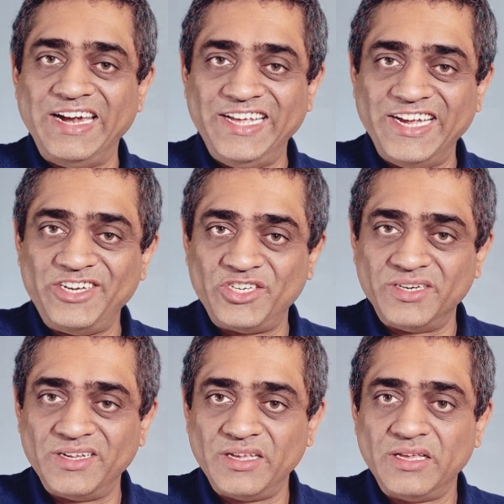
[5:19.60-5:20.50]

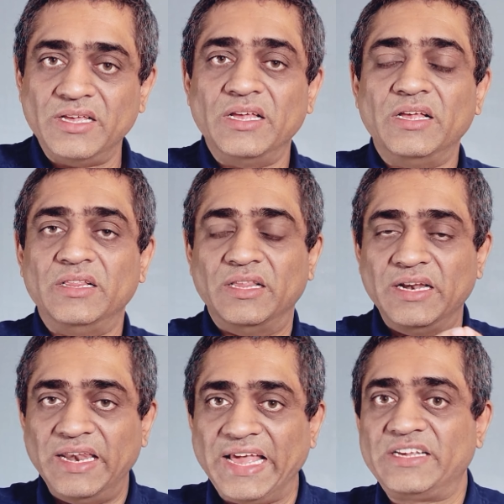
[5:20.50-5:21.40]
ideation, the
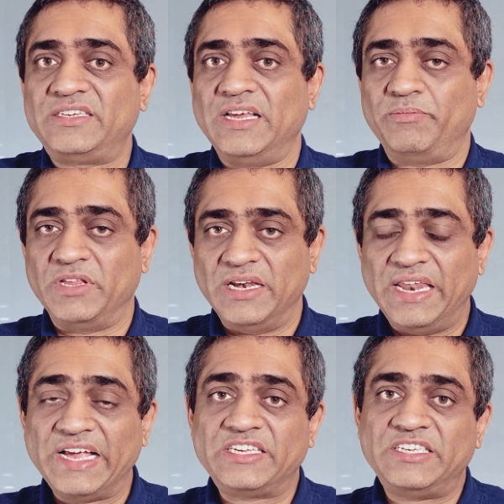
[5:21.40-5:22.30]
next step, the
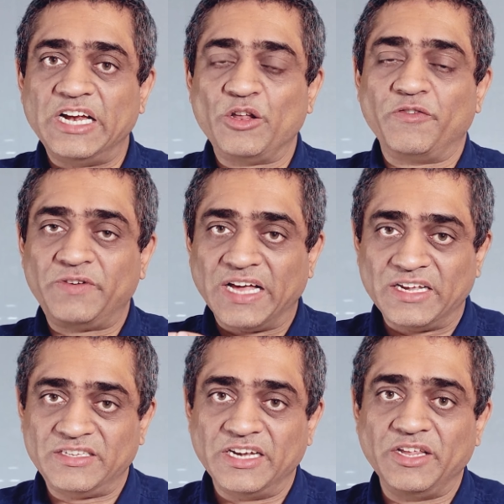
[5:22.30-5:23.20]
next set of
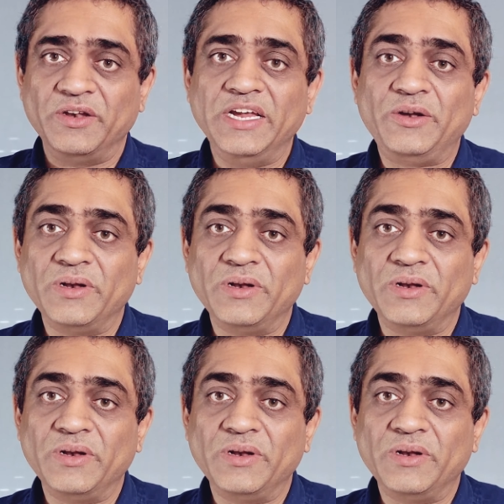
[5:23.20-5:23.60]
tasks that you need